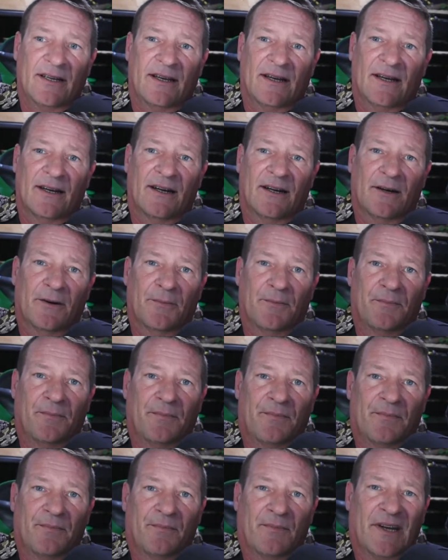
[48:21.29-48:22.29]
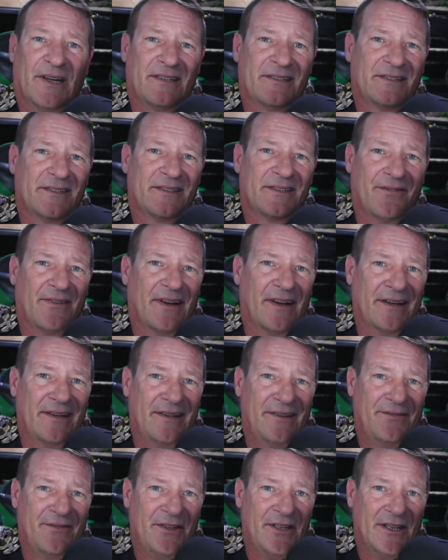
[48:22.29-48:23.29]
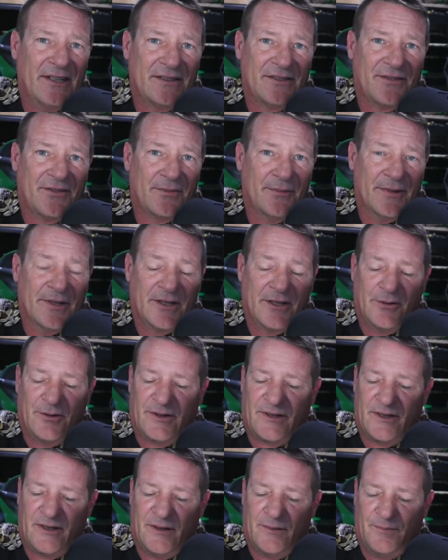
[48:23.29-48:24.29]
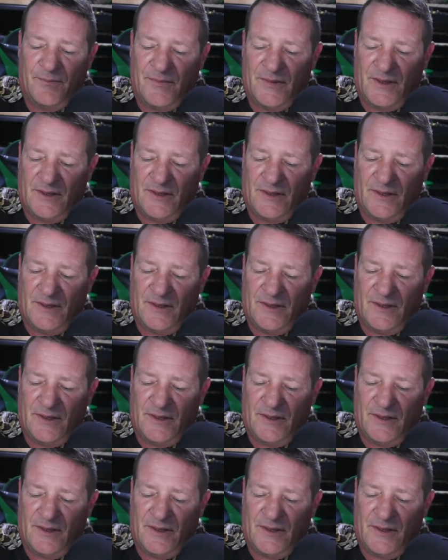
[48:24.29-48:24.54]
Um, Mike Stefani, if you guys are familiar with him,